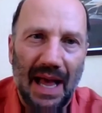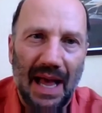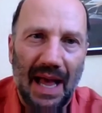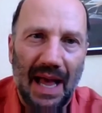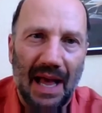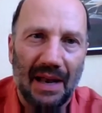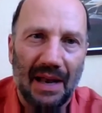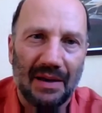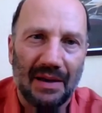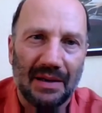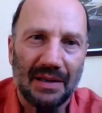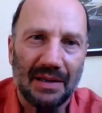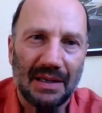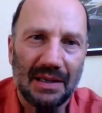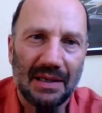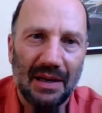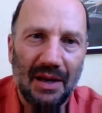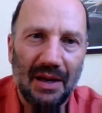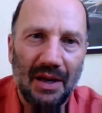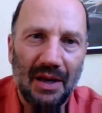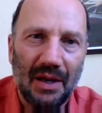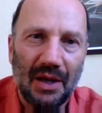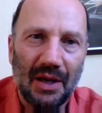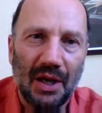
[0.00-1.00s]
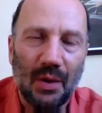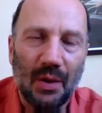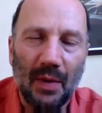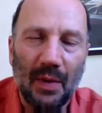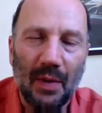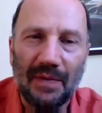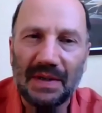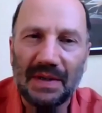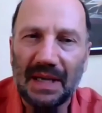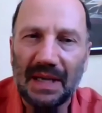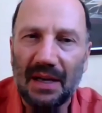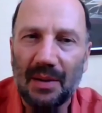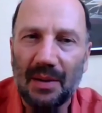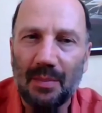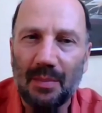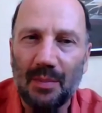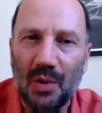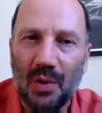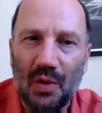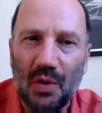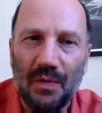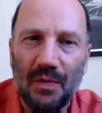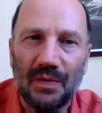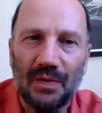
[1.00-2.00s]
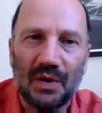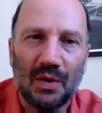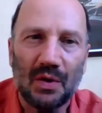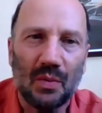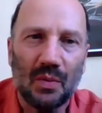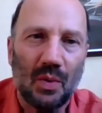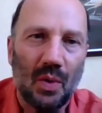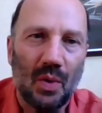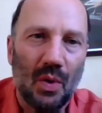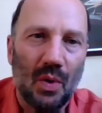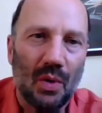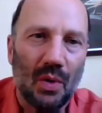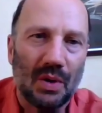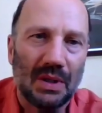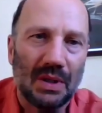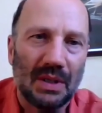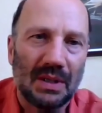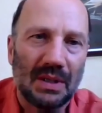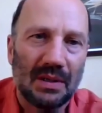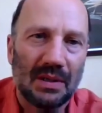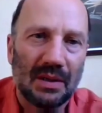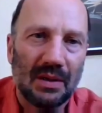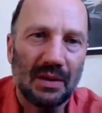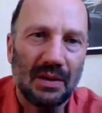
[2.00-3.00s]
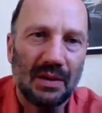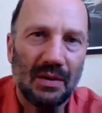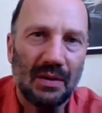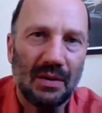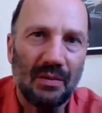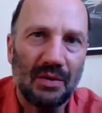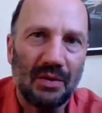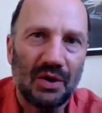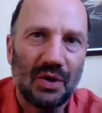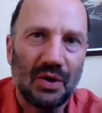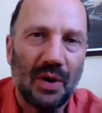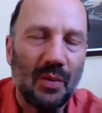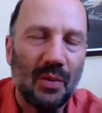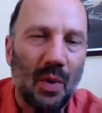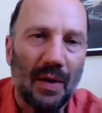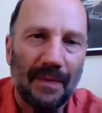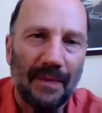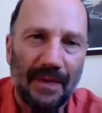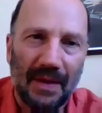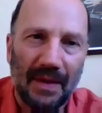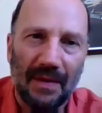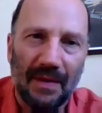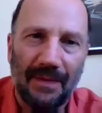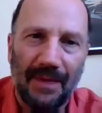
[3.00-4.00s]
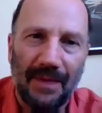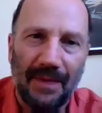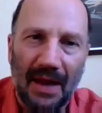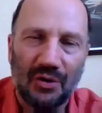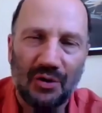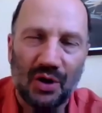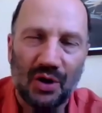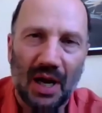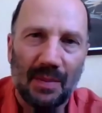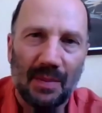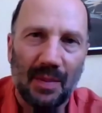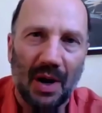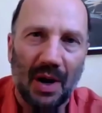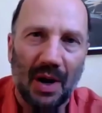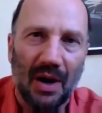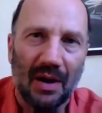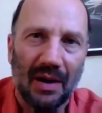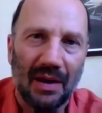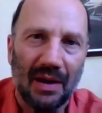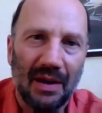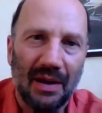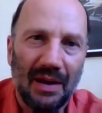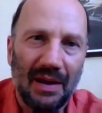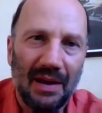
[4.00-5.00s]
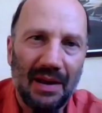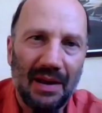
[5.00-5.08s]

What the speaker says: And, we've seen a move towards doing what the Fair Trade Mark